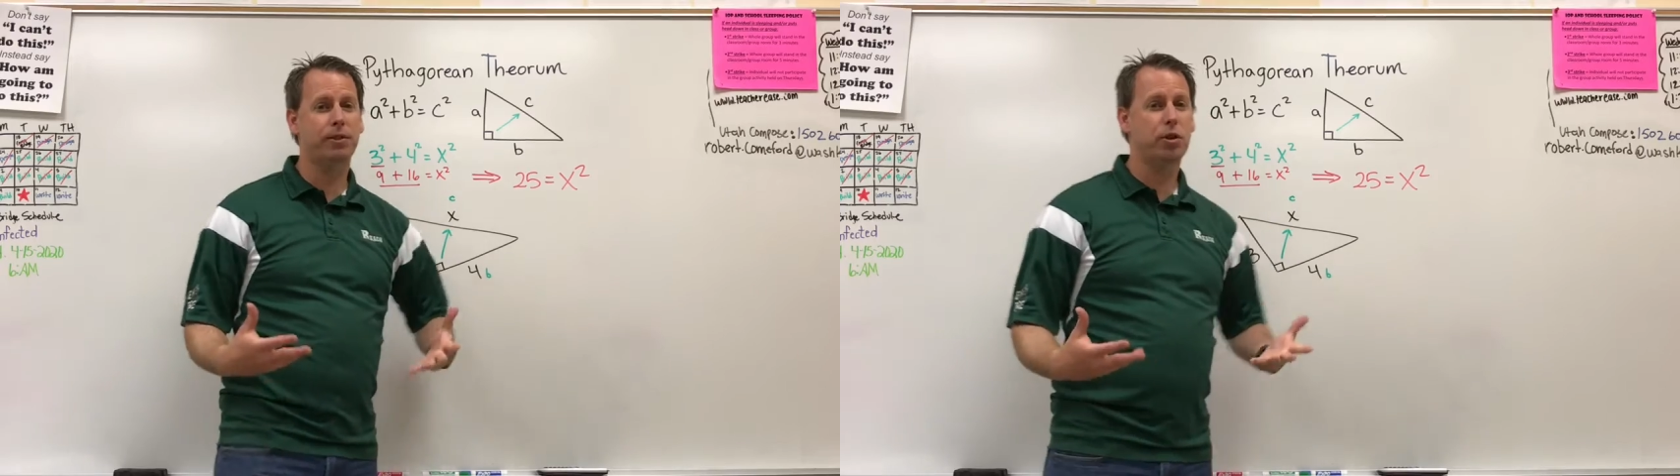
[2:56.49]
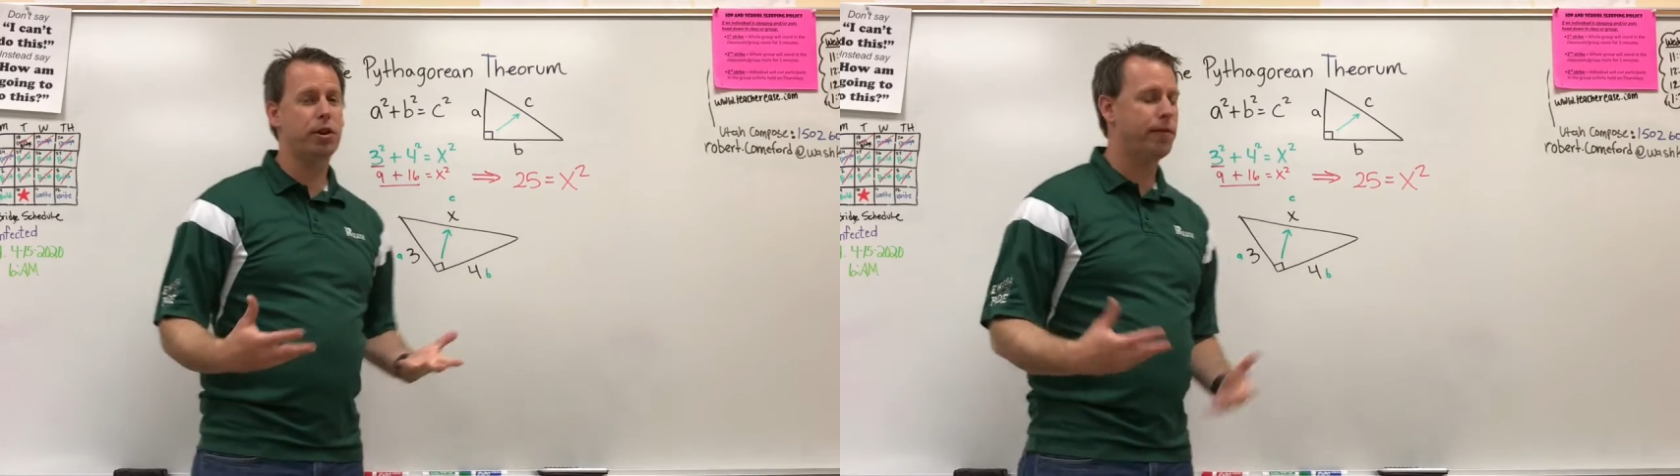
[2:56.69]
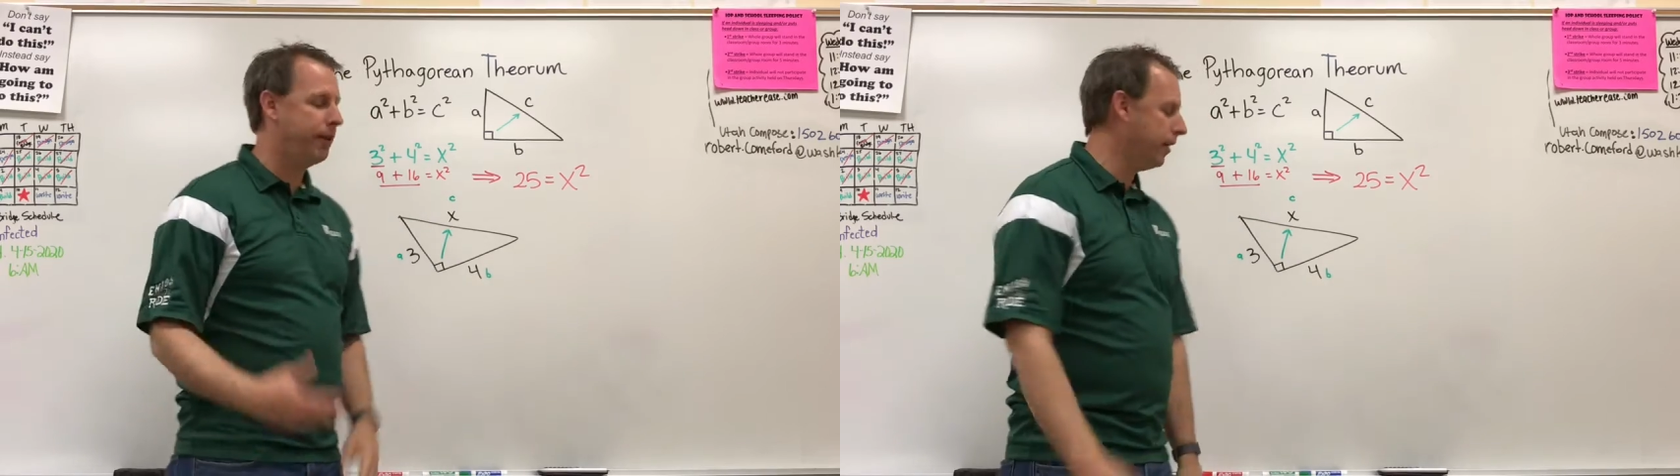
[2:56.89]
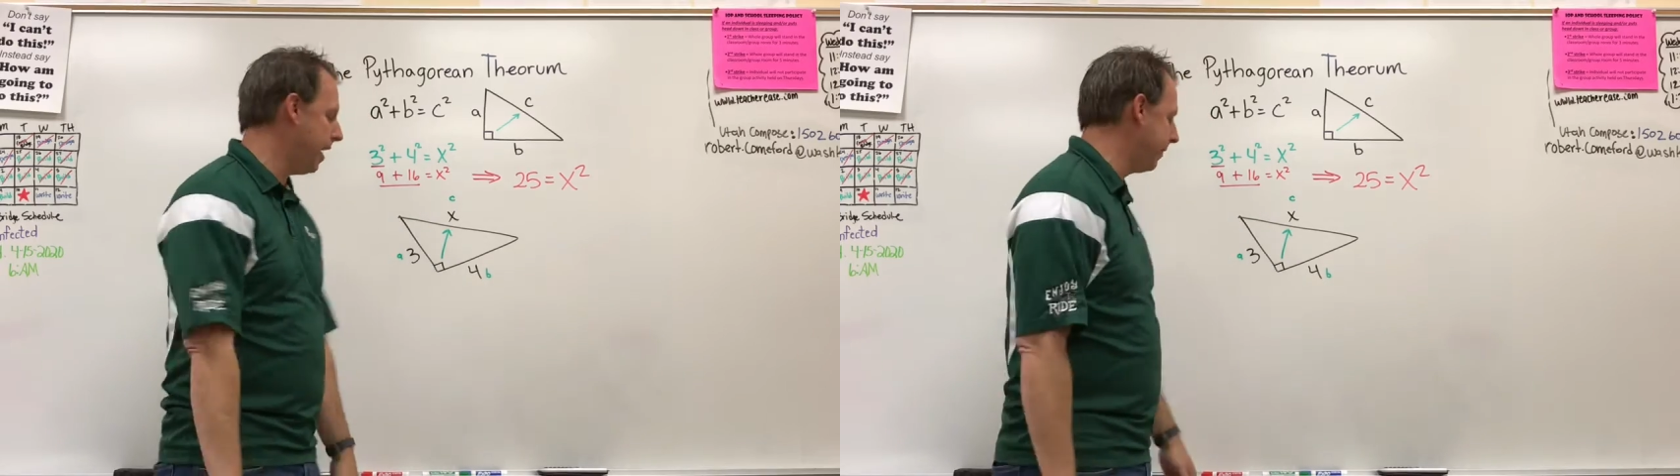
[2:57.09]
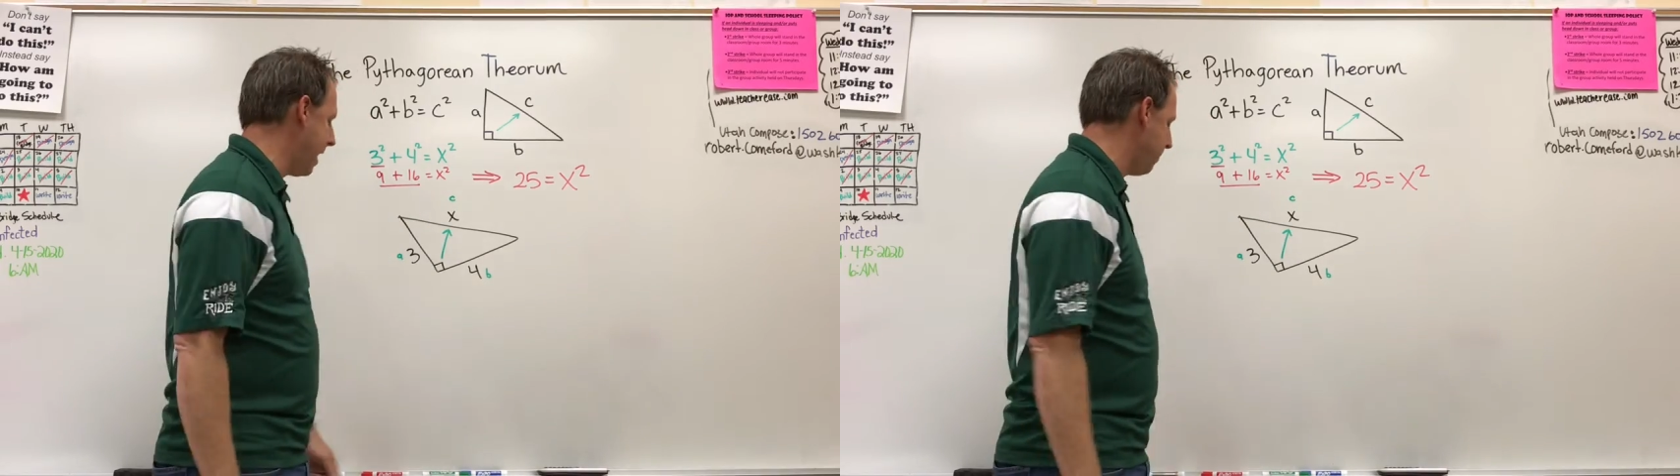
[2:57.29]
so you can figure it
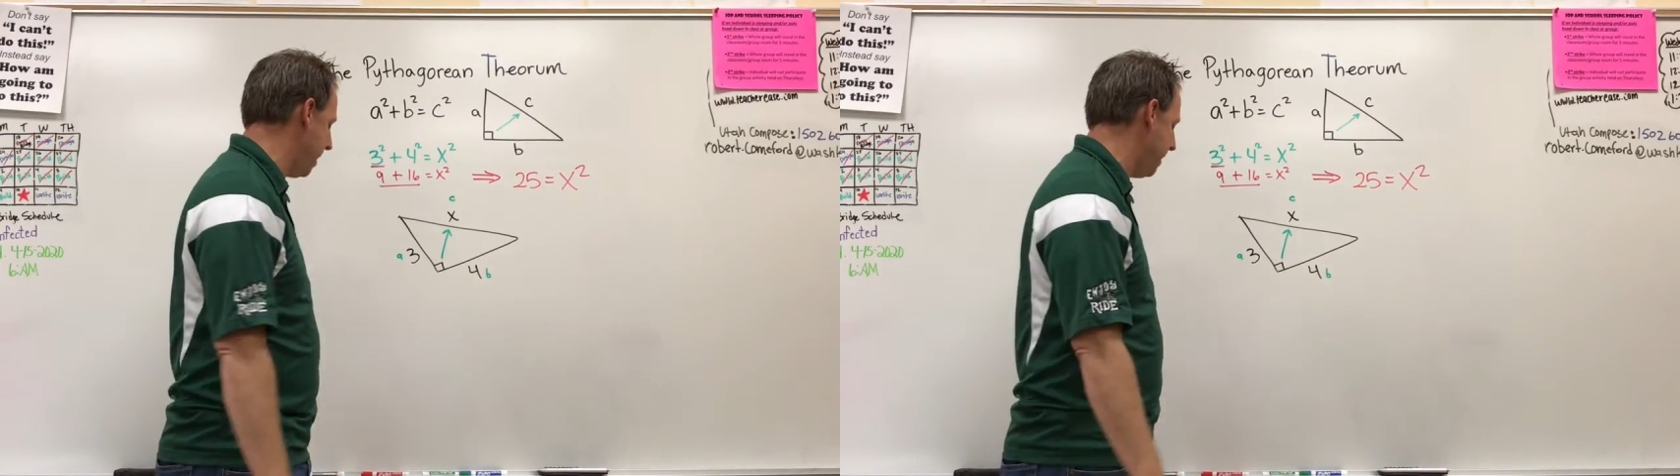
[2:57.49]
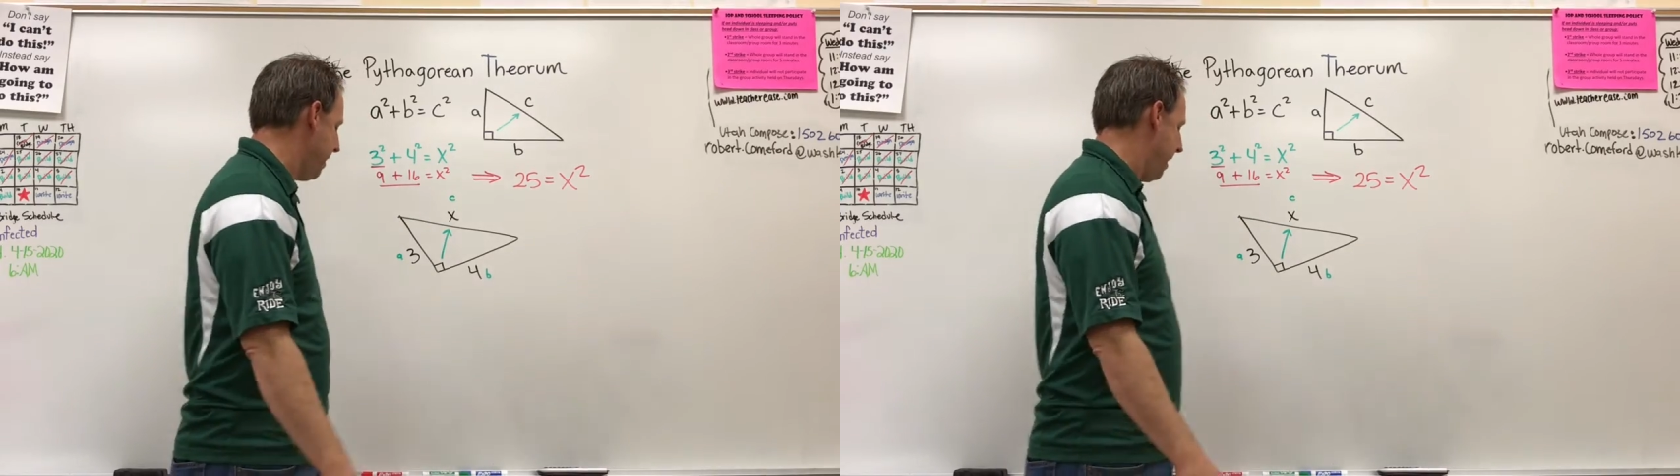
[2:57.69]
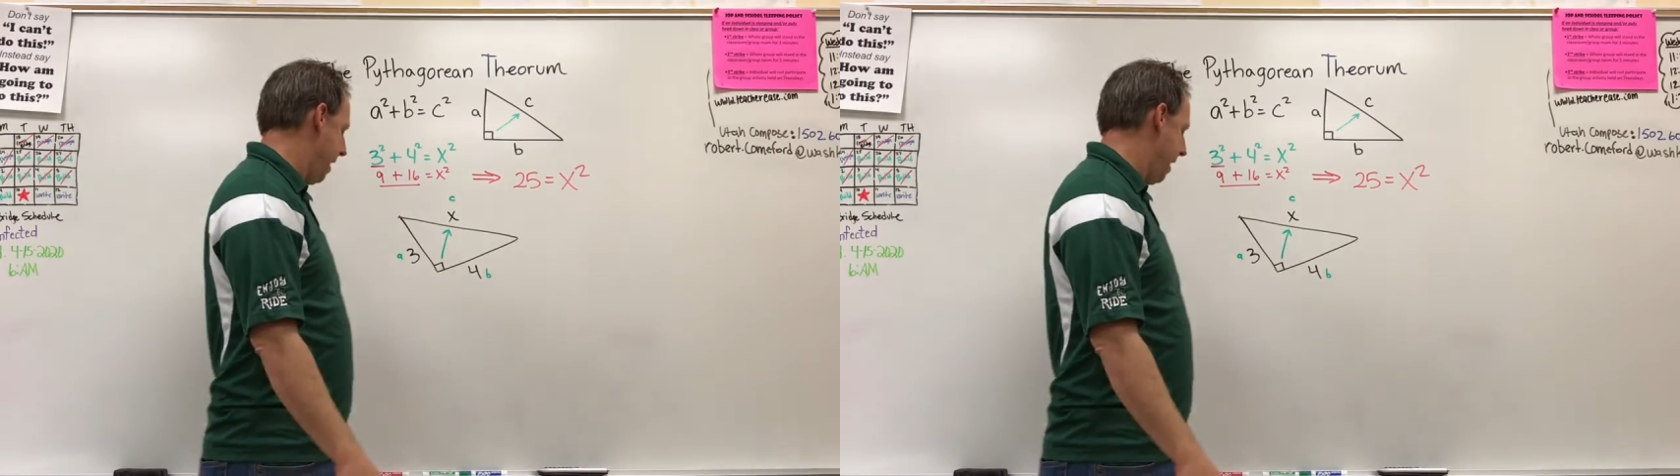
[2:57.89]
out that way.